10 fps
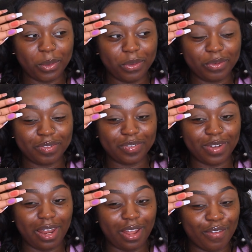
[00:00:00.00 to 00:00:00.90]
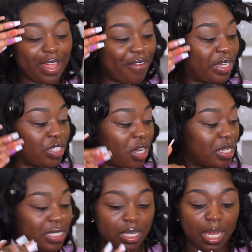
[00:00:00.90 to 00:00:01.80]
Oof, love that rich
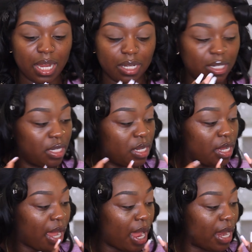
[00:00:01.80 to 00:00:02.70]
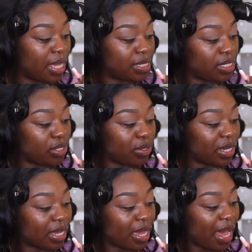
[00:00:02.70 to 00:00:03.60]
auntie color. And let's do
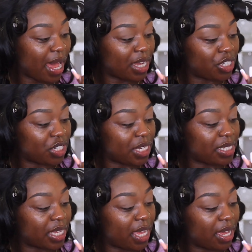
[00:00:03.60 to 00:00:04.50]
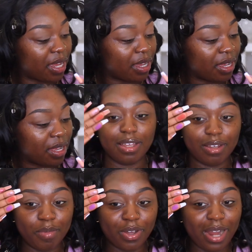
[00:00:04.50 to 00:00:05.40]
cash is king.
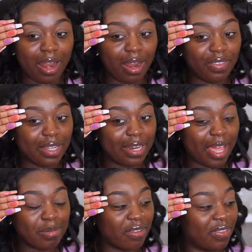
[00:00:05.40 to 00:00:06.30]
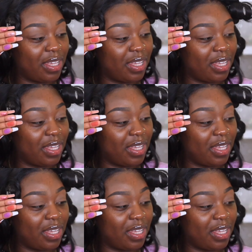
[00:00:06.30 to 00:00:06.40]
Oh my god, I love the names of